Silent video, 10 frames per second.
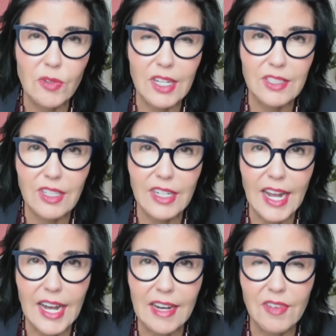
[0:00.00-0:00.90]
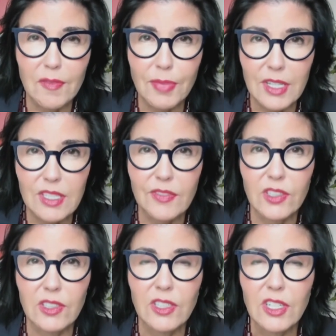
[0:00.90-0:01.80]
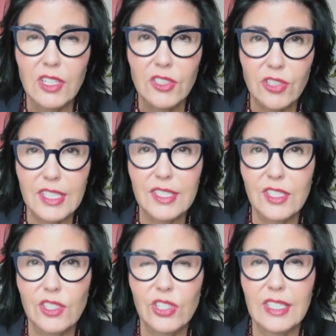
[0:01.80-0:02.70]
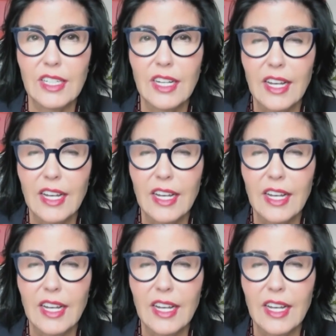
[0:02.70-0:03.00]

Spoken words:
US can have a peaceful transition.